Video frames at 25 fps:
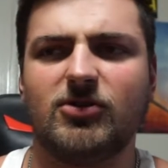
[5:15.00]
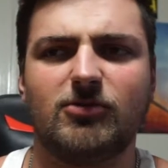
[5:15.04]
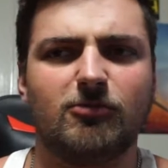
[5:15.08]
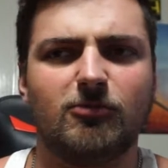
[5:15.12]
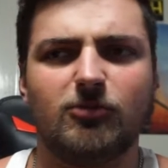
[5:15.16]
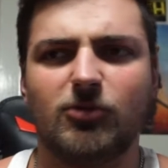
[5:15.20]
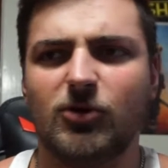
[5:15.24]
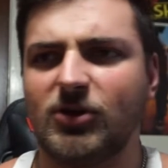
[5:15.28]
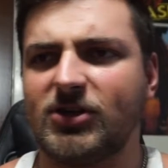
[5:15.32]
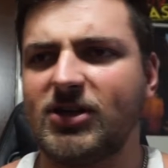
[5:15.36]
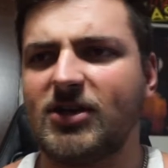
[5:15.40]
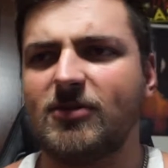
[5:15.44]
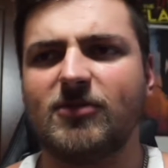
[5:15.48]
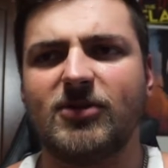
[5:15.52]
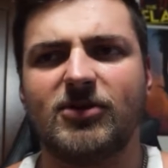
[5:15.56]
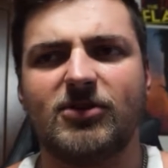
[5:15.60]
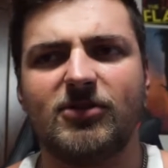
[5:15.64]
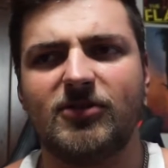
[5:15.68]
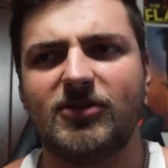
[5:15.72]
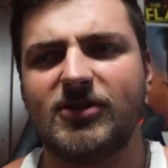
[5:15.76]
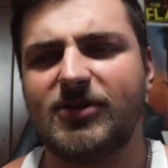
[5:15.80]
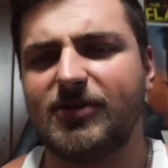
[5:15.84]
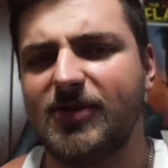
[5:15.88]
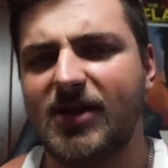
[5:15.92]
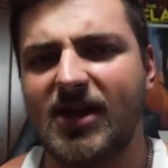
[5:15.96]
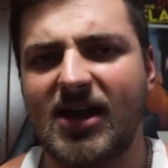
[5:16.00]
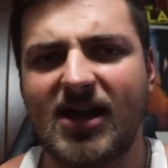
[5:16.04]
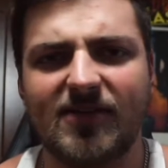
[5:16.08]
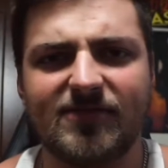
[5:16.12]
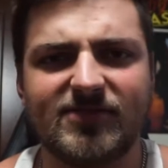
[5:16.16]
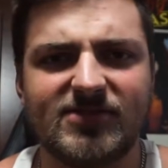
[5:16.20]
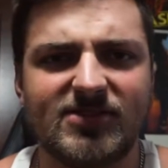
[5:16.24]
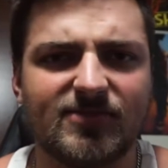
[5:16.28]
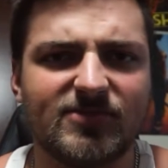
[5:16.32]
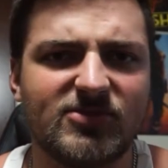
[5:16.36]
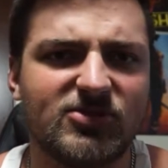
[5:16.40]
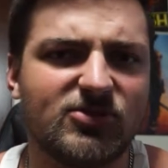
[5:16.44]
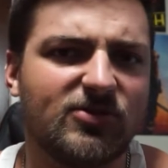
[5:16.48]
working with her to have
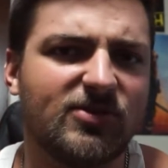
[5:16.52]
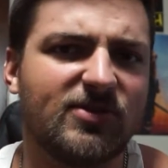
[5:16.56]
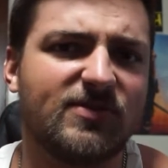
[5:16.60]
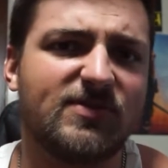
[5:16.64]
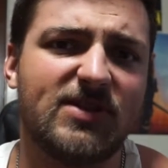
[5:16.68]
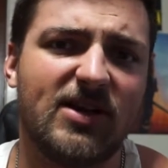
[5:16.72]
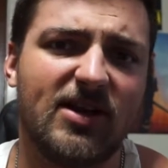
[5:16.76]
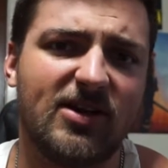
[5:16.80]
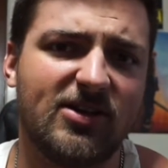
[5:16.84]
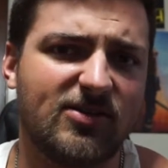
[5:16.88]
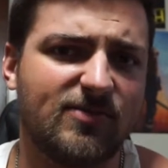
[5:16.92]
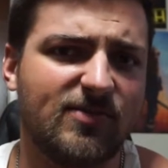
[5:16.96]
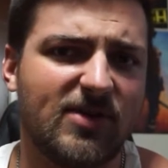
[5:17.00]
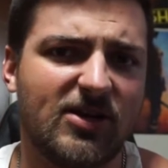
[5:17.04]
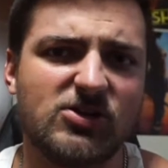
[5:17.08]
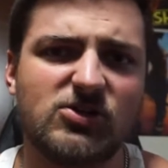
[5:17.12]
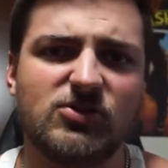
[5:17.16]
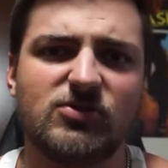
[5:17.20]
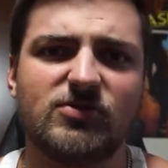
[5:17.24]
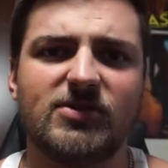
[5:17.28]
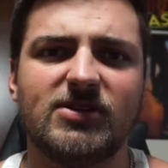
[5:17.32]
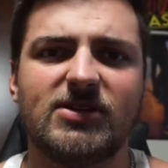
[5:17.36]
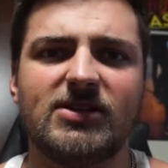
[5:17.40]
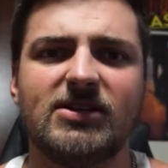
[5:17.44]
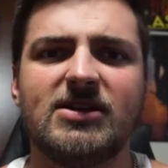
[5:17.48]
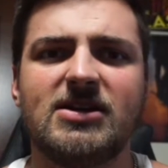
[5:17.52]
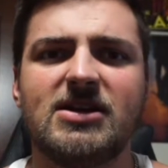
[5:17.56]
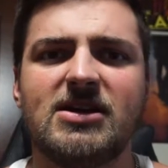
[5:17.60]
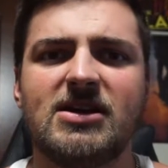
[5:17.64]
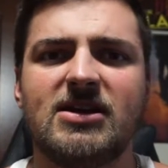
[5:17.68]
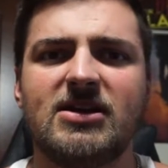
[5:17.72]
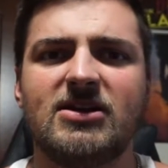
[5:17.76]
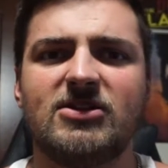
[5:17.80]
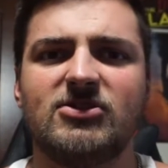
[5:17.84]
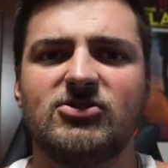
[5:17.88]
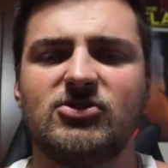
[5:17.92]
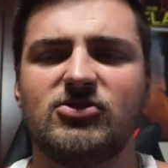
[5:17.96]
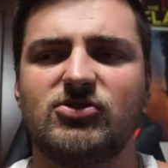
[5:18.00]
some sort of documentary
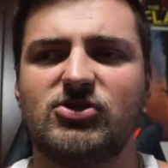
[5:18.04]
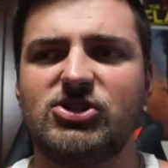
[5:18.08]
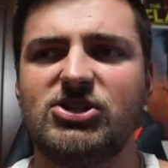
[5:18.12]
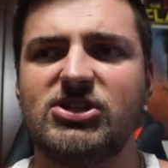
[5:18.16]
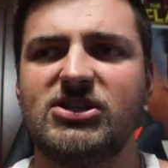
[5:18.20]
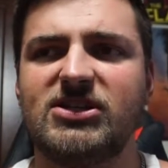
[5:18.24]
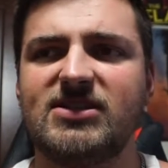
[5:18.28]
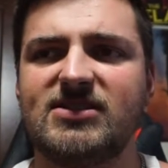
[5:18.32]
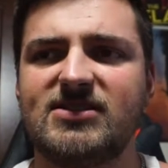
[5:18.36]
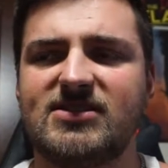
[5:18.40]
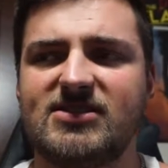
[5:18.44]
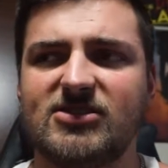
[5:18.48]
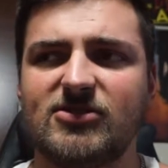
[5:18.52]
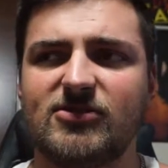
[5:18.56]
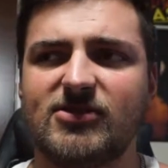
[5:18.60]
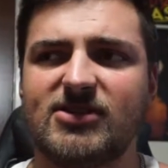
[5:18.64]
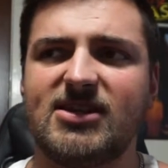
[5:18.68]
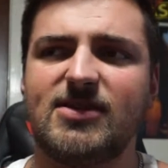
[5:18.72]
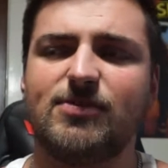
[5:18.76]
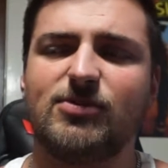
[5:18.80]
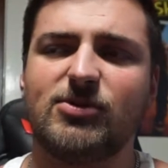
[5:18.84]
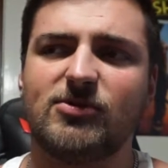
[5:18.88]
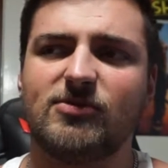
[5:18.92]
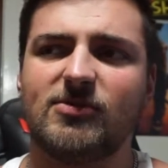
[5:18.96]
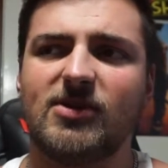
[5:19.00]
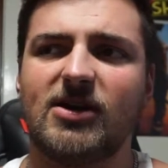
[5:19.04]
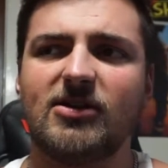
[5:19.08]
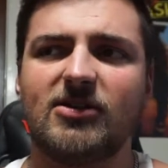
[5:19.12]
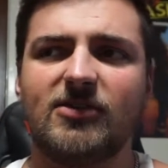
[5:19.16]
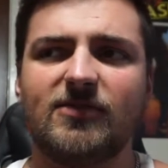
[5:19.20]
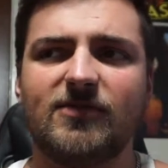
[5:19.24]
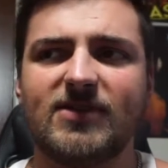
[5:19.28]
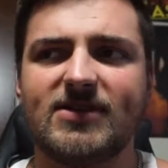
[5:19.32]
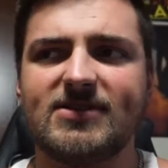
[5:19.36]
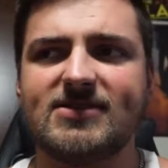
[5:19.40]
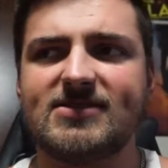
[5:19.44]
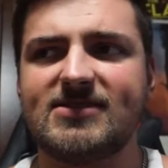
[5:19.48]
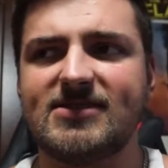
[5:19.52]
so she can still keep her
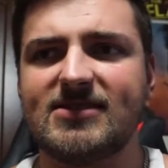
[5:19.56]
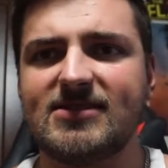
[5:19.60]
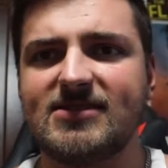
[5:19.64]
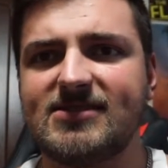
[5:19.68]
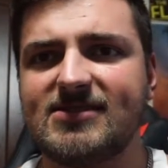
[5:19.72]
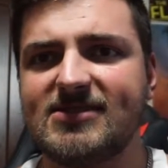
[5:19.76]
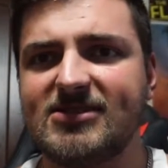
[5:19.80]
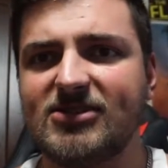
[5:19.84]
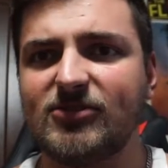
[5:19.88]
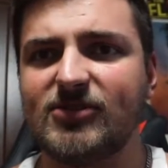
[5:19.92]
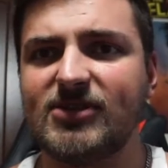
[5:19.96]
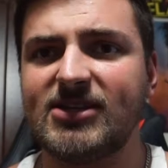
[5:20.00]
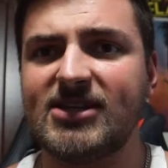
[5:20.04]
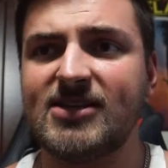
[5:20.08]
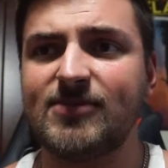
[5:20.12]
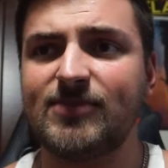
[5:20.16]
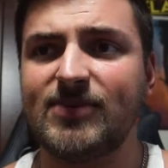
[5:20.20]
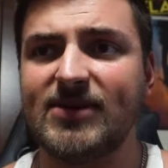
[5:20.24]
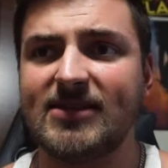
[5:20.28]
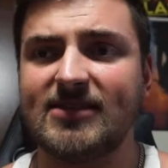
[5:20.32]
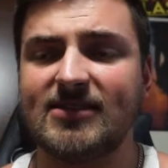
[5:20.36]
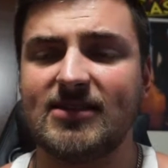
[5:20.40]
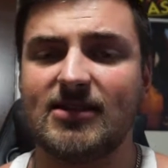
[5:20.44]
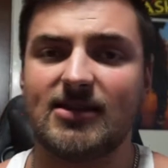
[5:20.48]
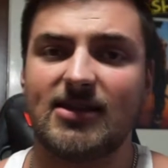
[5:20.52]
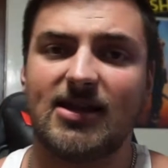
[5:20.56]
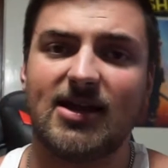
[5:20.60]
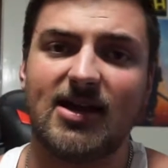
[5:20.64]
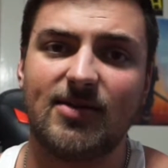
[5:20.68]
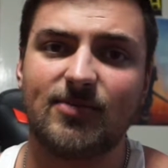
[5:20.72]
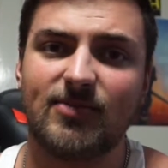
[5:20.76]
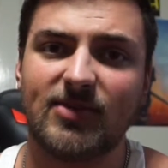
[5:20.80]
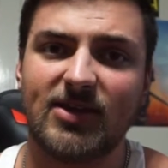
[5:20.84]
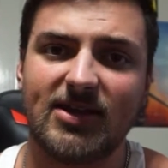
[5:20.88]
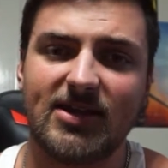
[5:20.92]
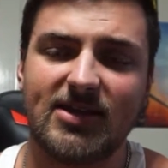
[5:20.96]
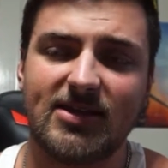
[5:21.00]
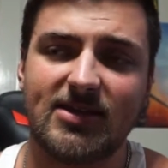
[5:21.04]
relevance and still keep in the
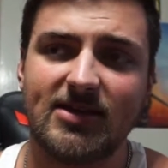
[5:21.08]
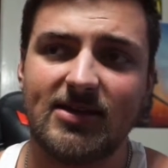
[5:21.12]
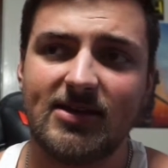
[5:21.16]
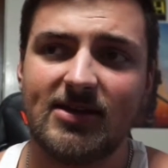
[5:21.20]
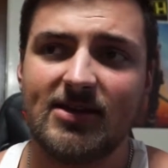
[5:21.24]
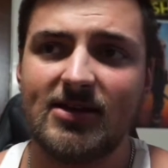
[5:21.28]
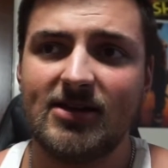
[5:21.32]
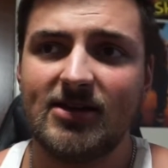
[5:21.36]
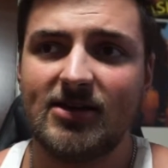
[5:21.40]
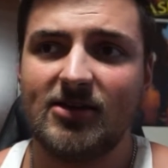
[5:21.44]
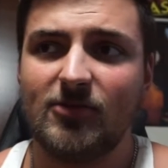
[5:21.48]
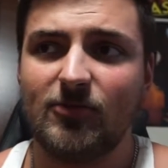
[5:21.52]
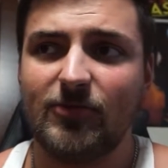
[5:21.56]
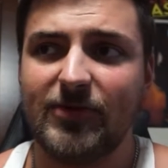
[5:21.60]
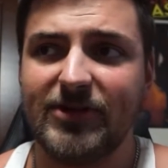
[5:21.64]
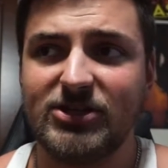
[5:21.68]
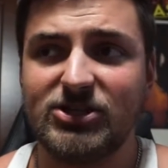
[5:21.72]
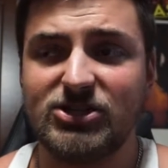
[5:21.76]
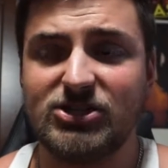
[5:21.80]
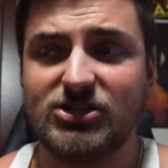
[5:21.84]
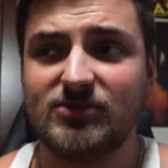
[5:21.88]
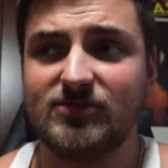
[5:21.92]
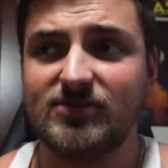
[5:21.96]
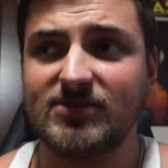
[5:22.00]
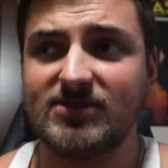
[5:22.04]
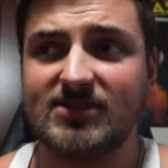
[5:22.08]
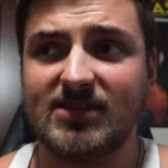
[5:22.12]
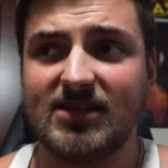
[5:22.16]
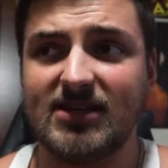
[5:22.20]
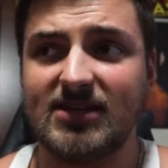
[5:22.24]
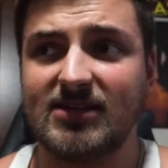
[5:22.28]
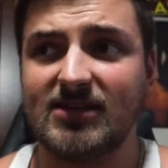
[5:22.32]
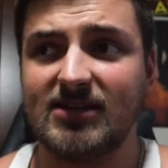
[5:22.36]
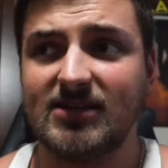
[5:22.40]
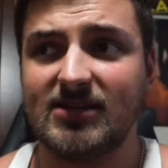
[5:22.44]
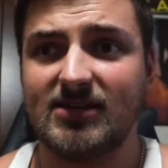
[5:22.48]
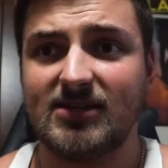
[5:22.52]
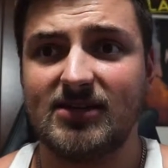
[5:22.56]
limelight when she was
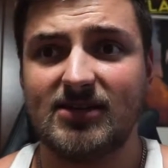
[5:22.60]
like